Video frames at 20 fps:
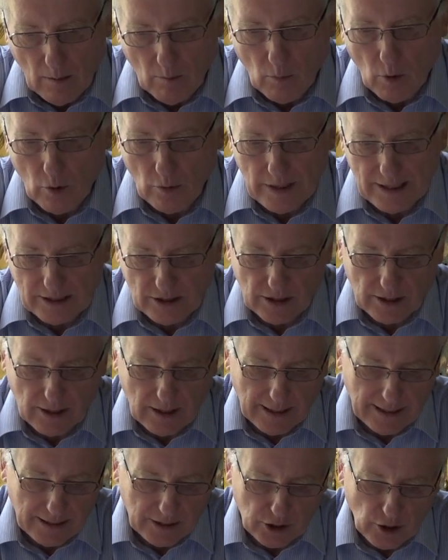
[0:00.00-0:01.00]
More
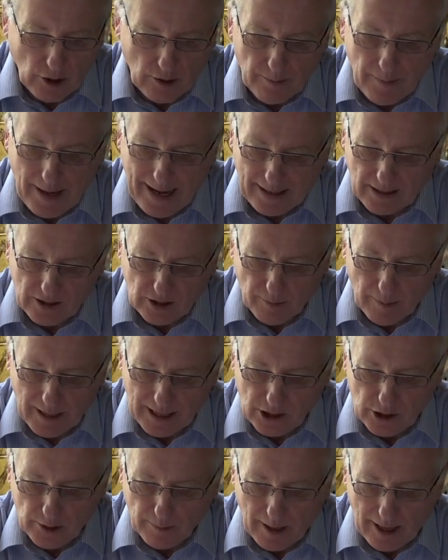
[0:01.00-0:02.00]
recently, John Mack's
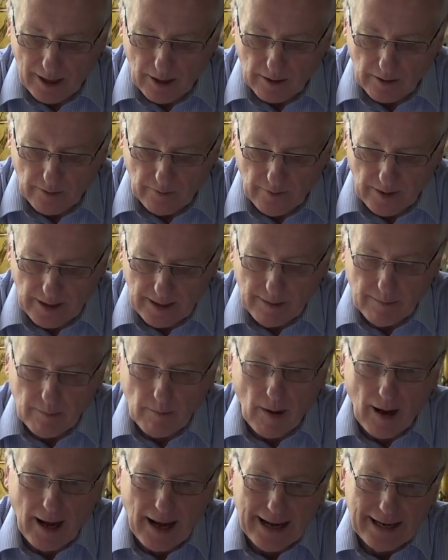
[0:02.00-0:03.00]
major biography,
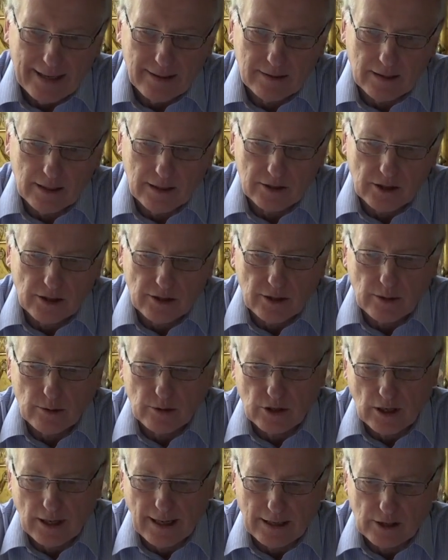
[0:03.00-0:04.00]
Mine, and a new
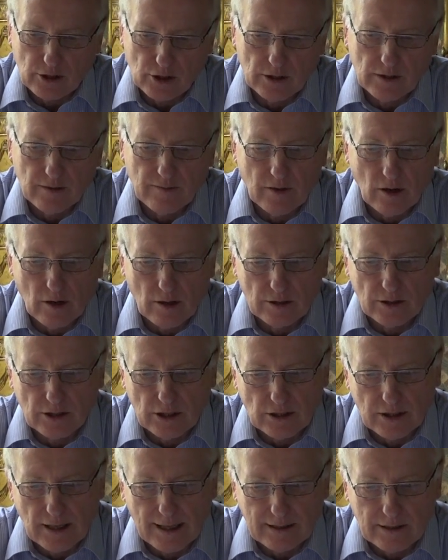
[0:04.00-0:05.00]
selection of
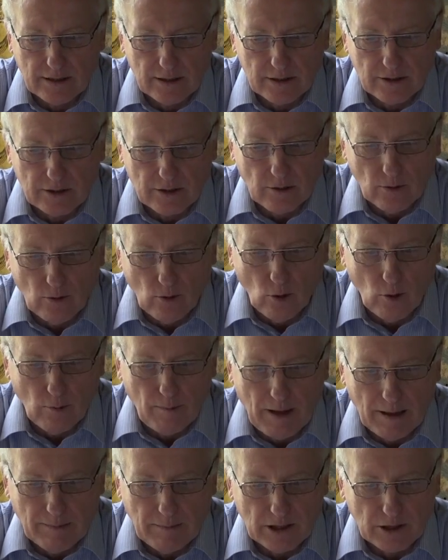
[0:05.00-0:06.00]
Lawrence's letters,
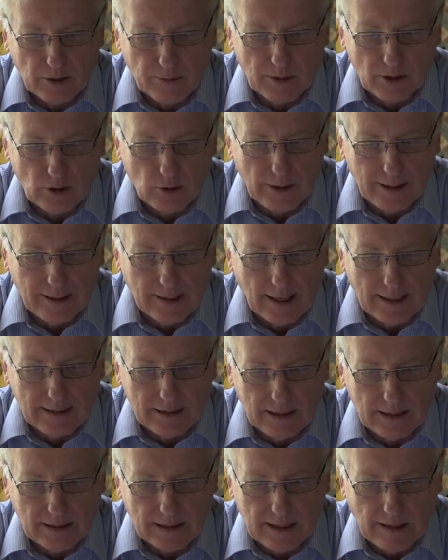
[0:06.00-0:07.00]
all published between
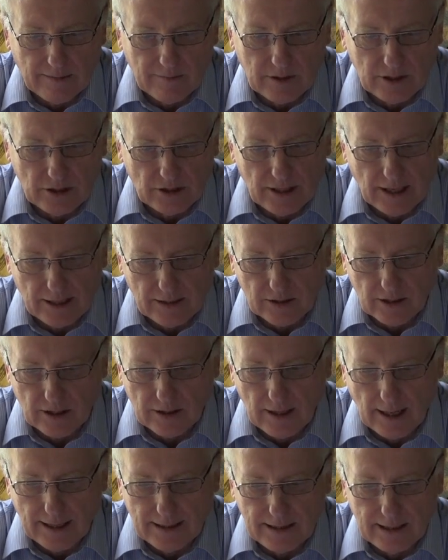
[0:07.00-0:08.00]
1976
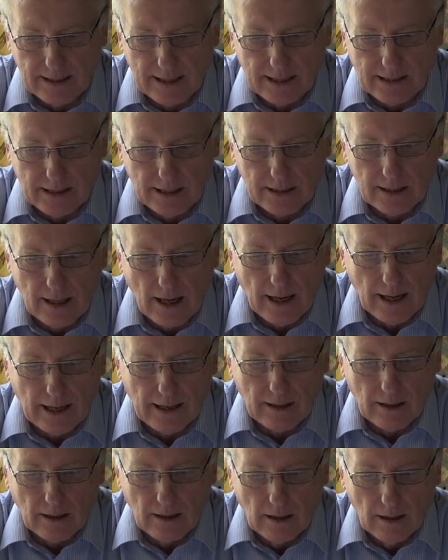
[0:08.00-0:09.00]
and
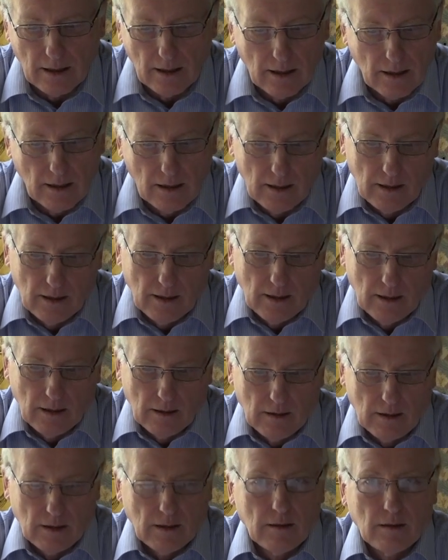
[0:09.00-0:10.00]
1989,
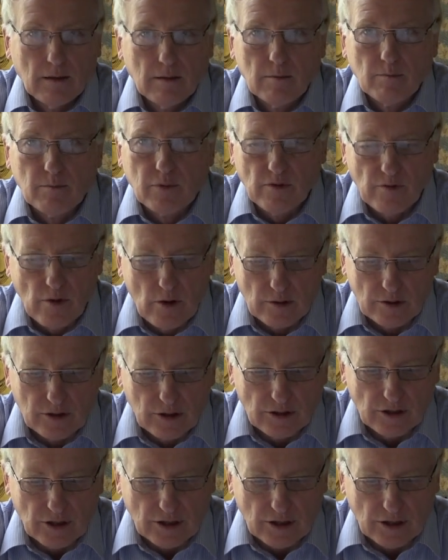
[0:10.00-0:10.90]
provoked a